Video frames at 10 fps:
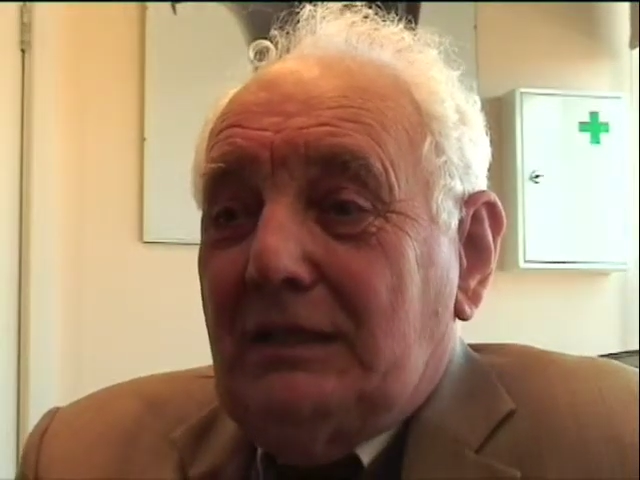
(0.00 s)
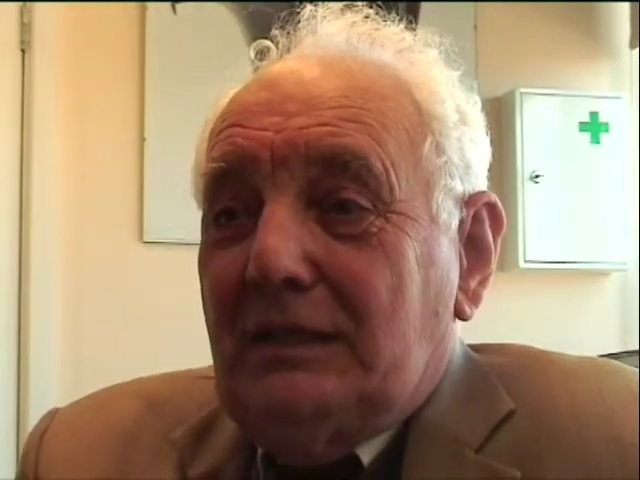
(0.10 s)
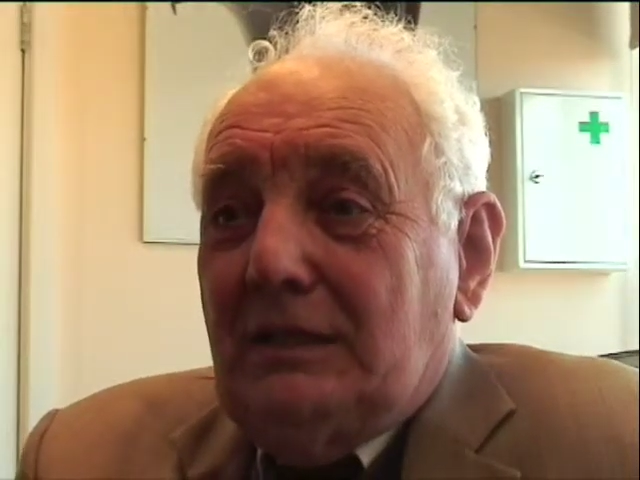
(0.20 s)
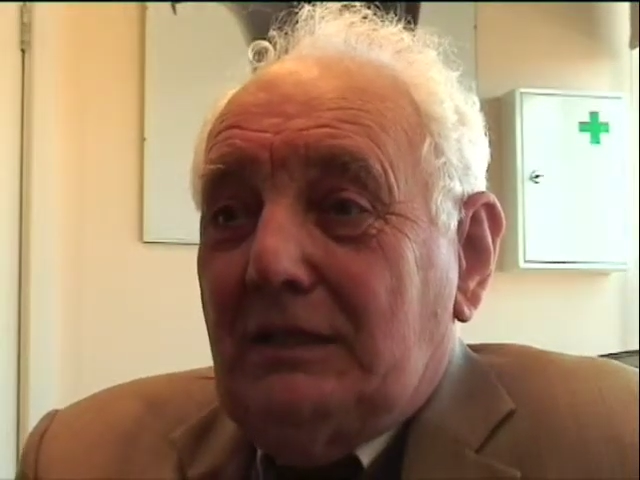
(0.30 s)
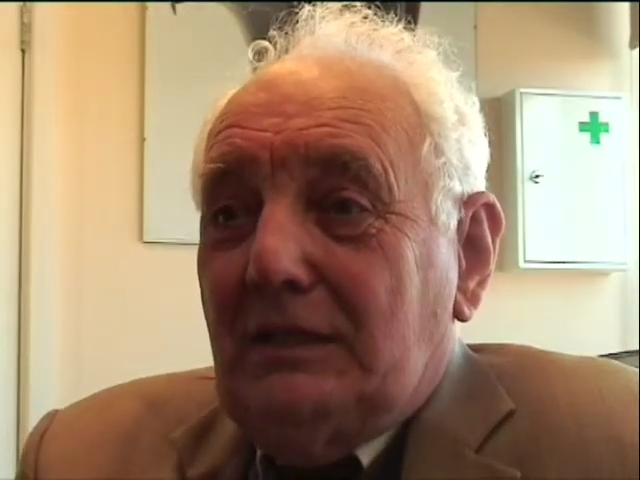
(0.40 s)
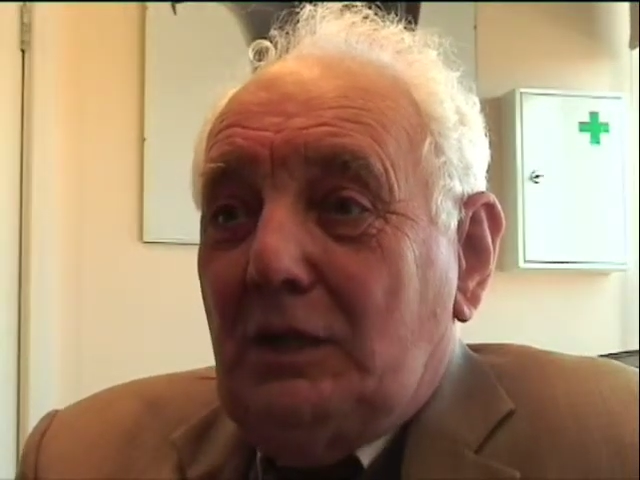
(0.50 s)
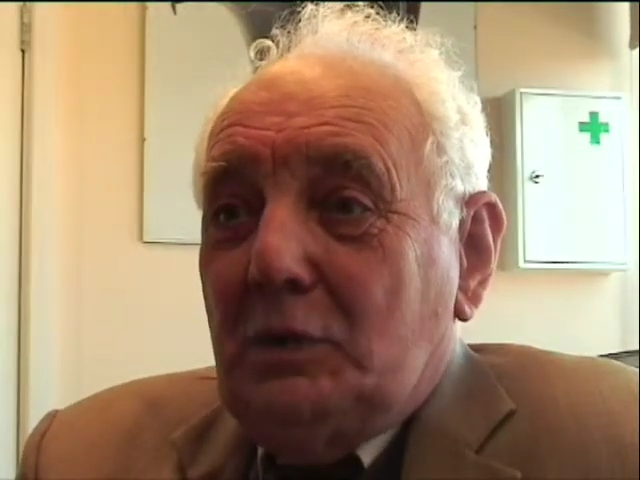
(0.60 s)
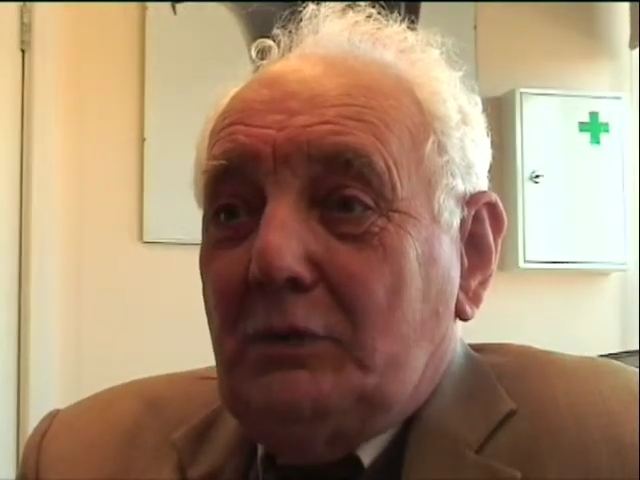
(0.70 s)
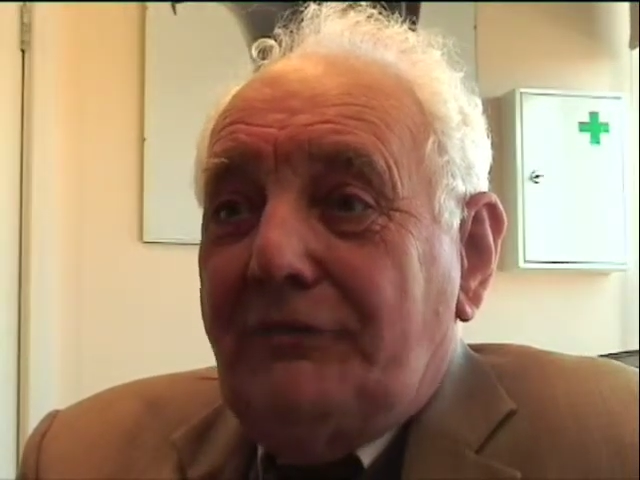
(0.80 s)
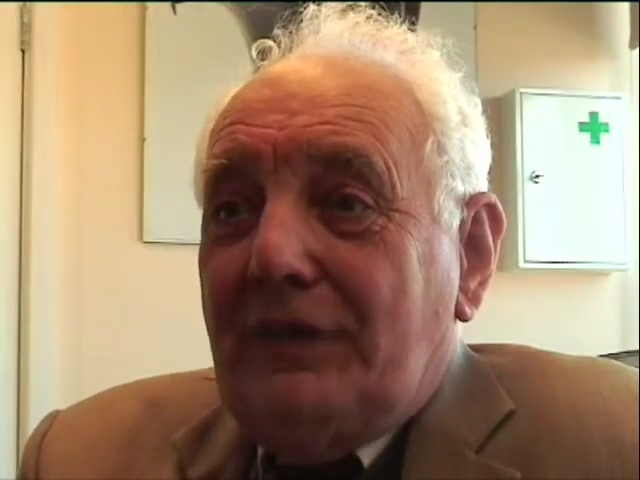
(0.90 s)
A
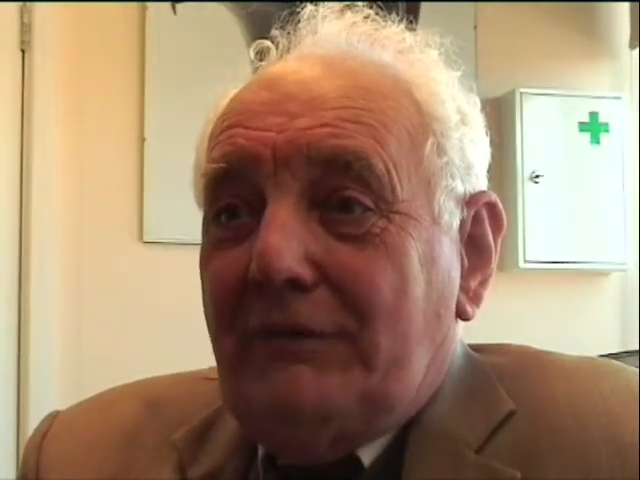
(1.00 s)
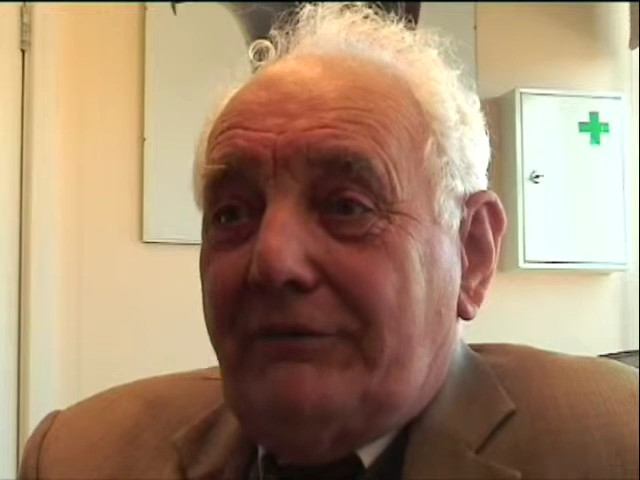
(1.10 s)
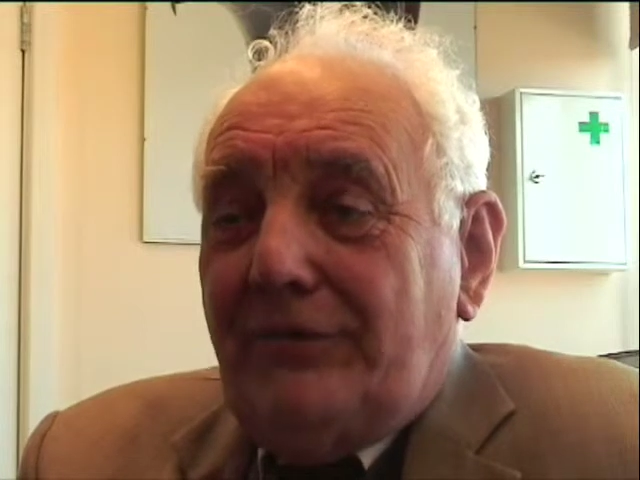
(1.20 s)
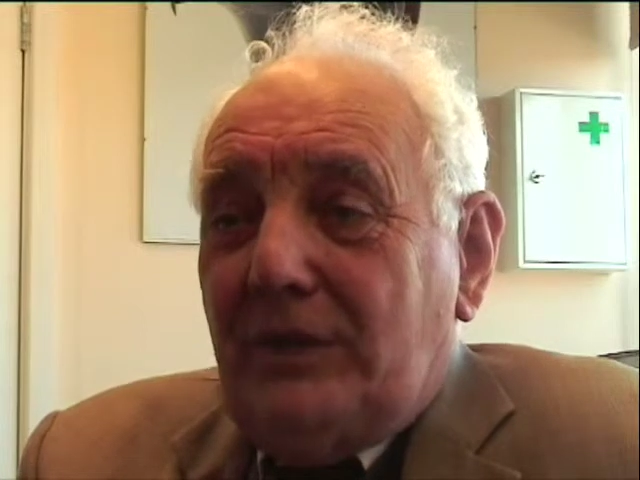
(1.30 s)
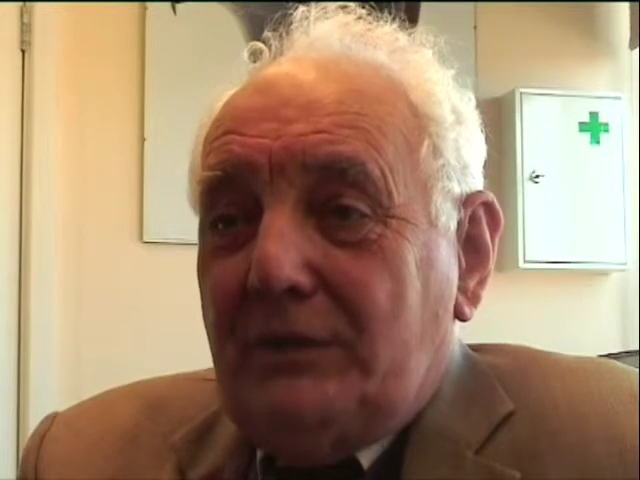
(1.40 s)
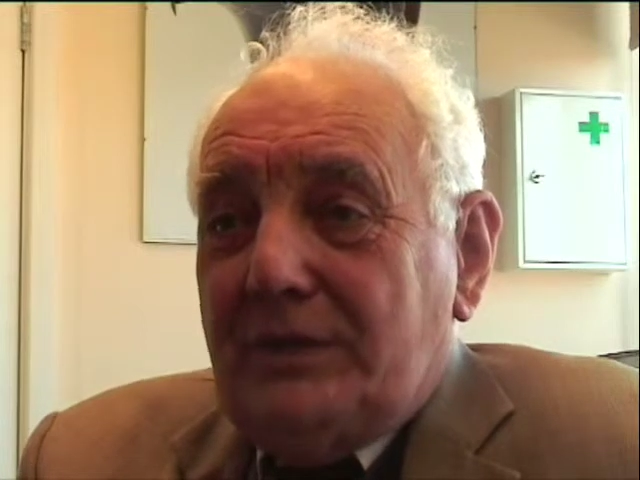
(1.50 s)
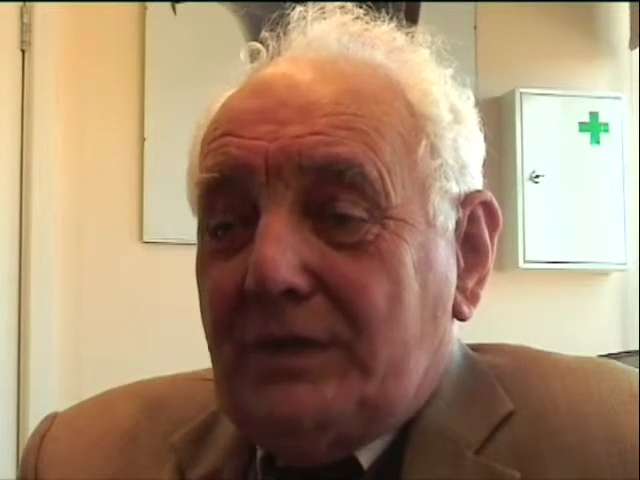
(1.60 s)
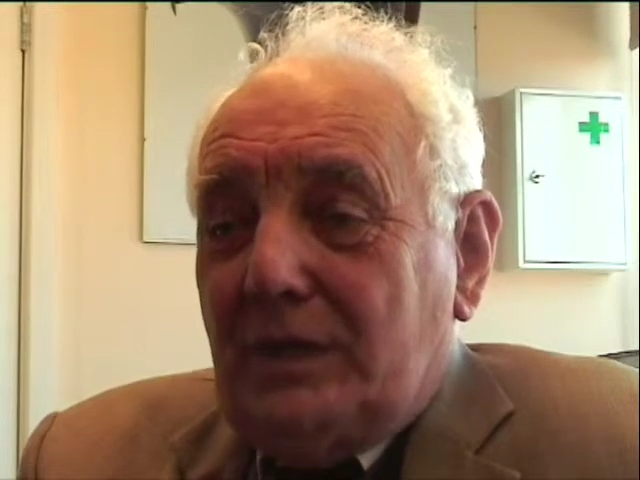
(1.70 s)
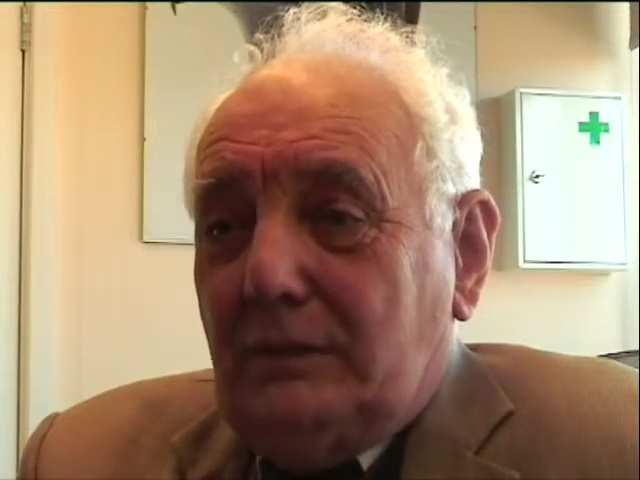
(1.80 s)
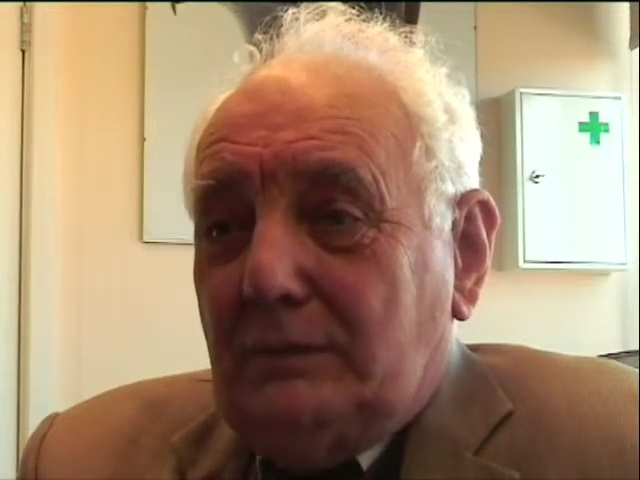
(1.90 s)
local vet phoned
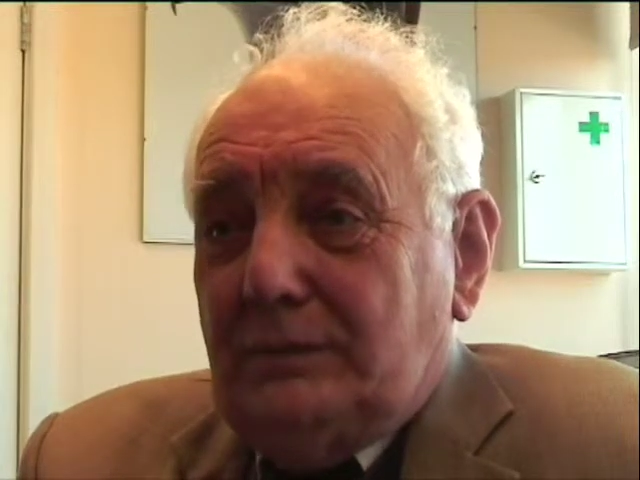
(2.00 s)
us up